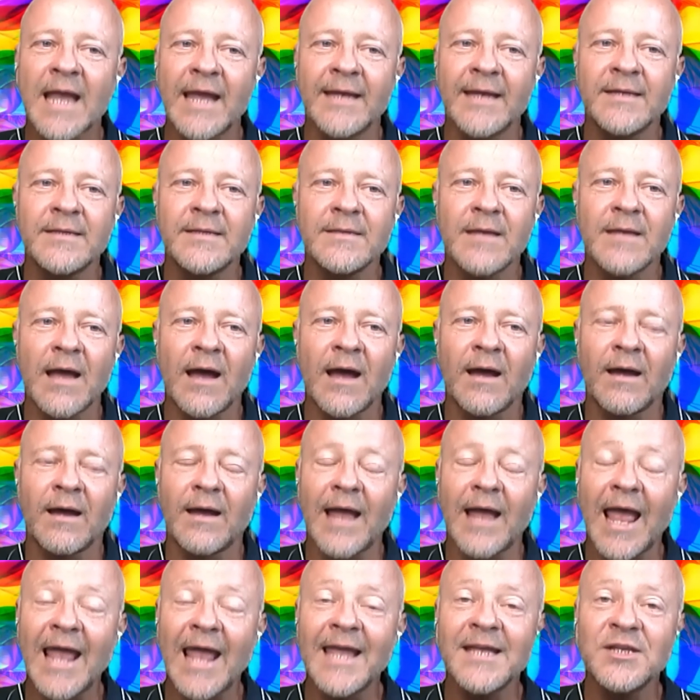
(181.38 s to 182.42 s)
a uh,
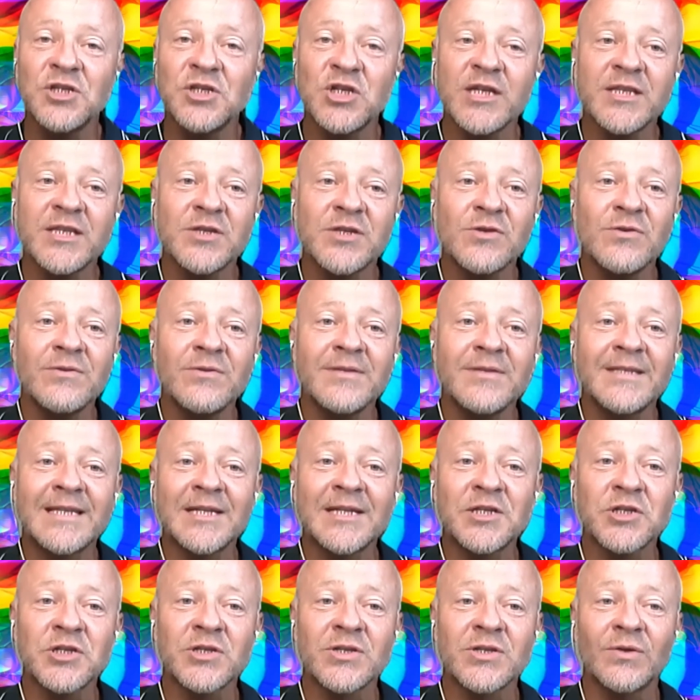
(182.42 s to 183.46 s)
AG2
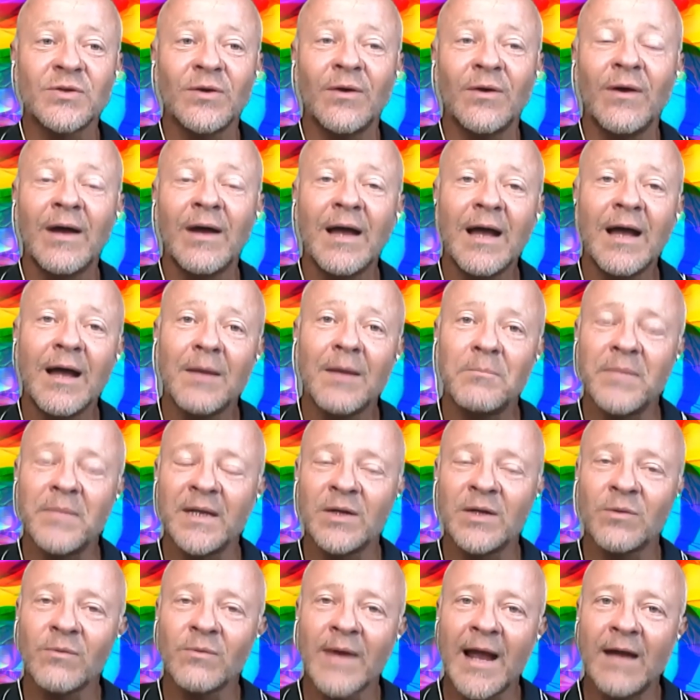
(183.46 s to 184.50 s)
Digital been
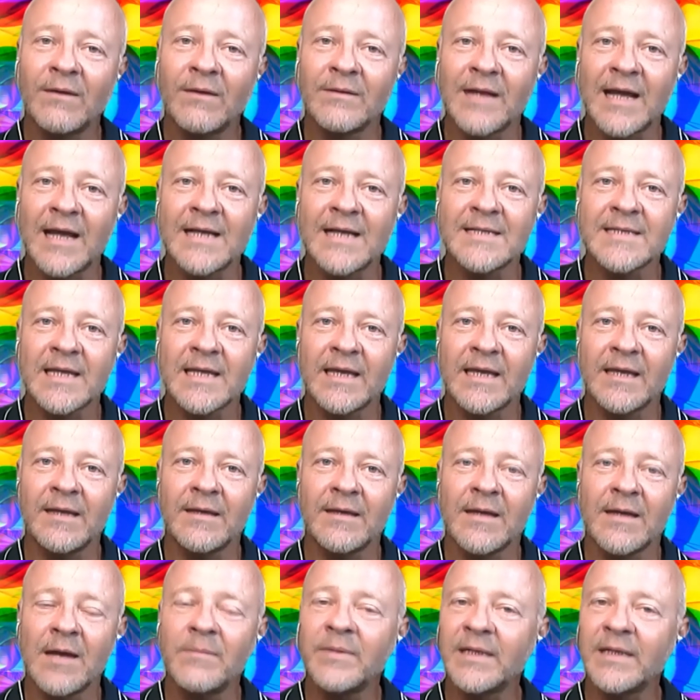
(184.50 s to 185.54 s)
around as a
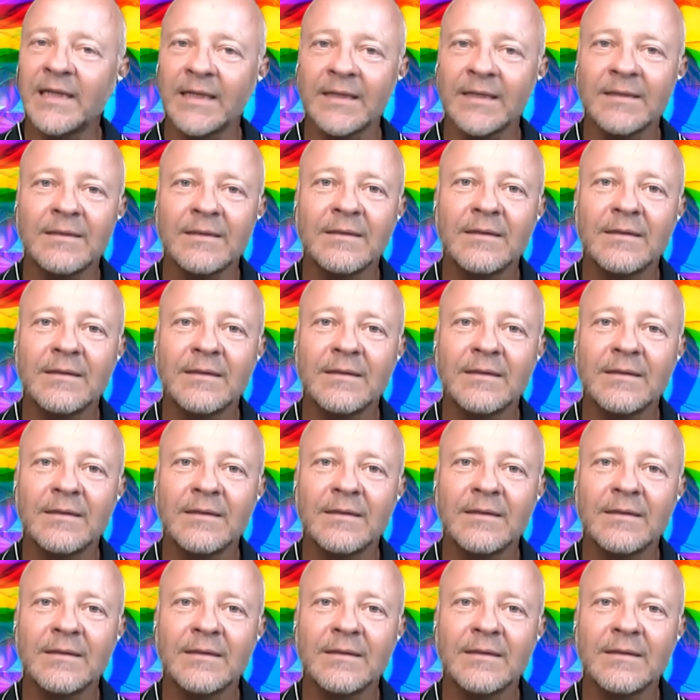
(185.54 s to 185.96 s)
company?